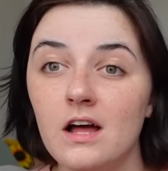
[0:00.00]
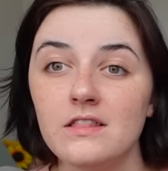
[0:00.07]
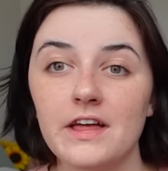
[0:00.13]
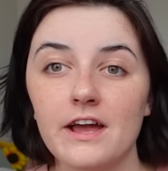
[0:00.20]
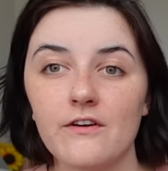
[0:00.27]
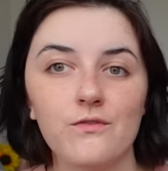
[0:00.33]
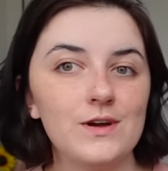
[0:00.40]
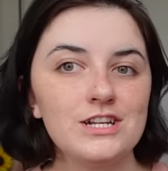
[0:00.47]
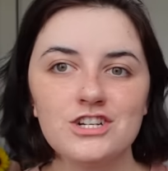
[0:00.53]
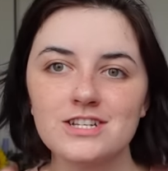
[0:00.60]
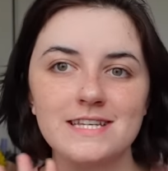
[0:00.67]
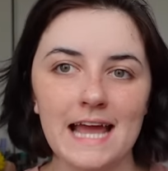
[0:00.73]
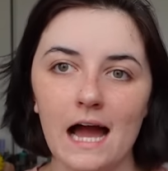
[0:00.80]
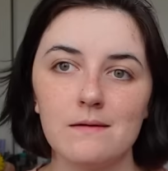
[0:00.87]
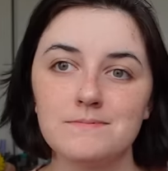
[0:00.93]
Like if we
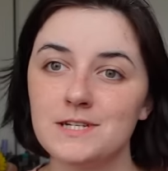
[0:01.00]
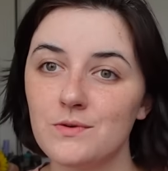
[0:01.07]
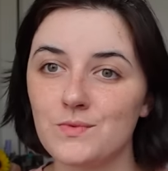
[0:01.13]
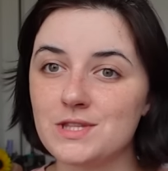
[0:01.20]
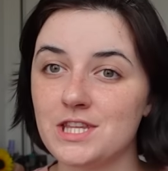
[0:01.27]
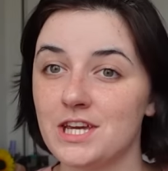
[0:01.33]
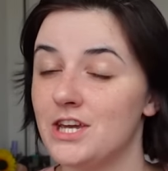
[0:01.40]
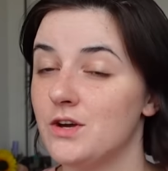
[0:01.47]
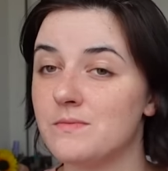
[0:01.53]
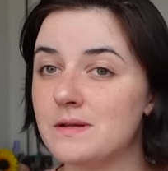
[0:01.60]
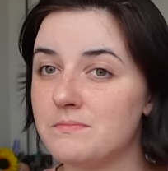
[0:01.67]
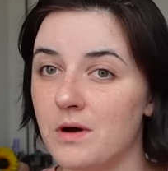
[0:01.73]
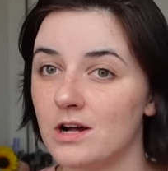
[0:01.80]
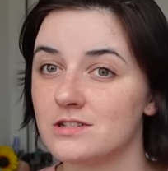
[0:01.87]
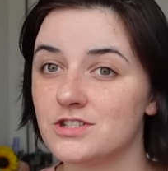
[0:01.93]
just kept it with the
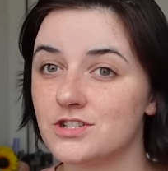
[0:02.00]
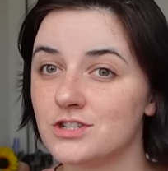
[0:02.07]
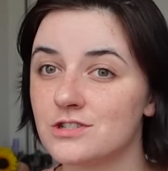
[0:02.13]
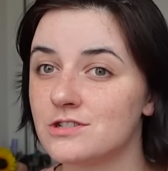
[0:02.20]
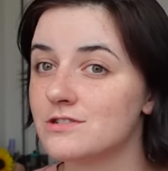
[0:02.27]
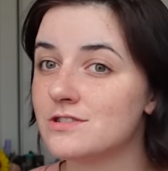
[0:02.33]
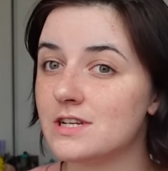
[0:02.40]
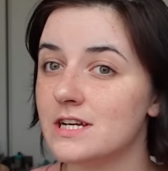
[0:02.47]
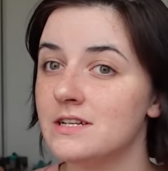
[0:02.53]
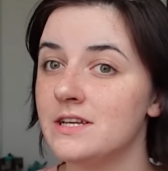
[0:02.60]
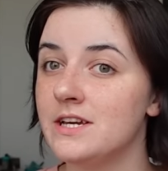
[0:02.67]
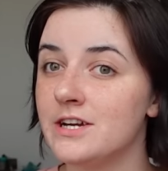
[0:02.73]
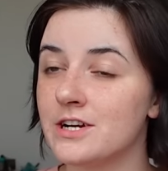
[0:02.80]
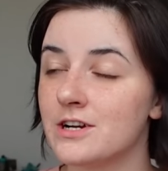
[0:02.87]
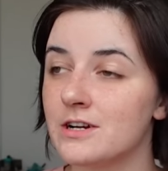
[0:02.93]
human monsters in
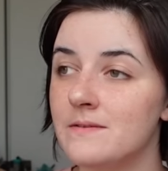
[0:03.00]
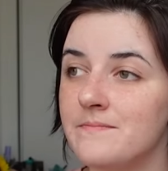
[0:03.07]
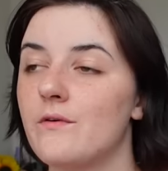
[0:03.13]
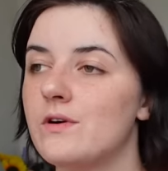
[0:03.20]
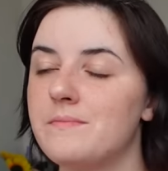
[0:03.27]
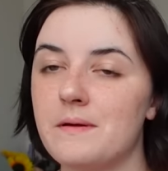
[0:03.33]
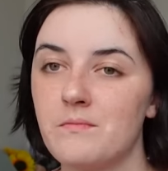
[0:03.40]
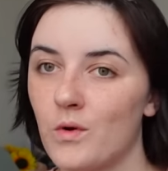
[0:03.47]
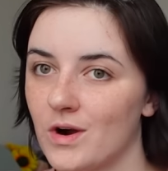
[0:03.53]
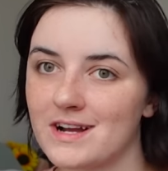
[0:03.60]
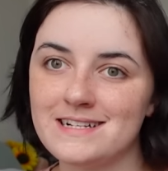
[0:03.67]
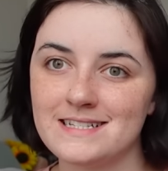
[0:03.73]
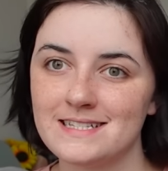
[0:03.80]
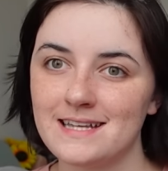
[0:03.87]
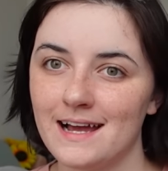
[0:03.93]
here, it would be more
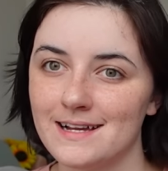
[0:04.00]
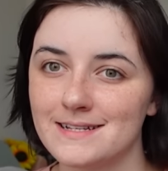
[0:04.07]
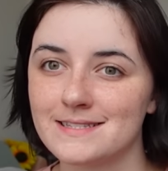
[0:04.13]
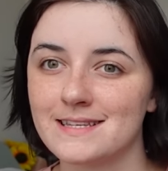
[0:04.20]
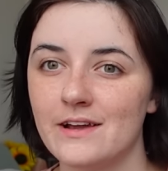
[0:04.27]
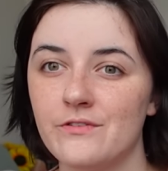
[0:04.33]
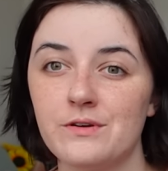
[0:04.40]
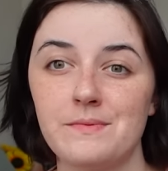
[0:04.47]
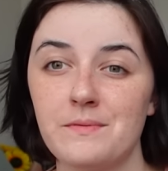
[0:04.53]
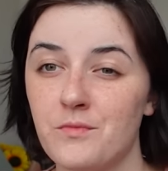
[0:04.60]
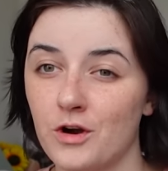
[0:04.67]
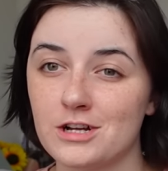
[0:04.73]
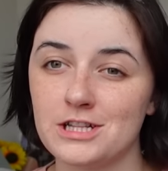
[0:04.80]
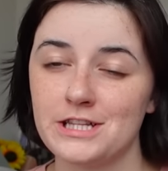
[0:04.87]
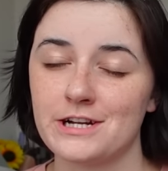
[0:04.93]
concise, it would be
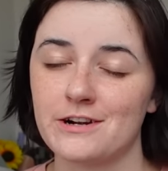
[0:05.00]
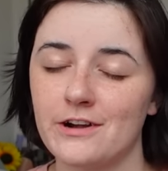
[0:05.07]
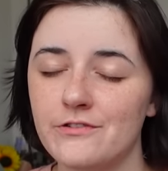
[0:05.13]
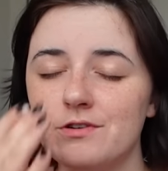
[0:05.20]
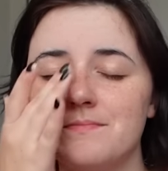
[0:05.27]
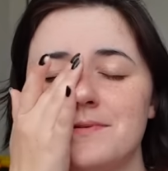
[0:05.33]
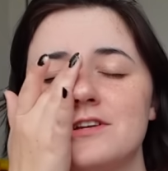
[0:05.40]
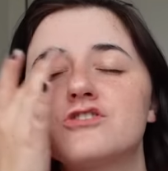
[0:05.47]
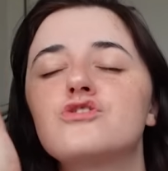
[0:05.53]
more clear, it would be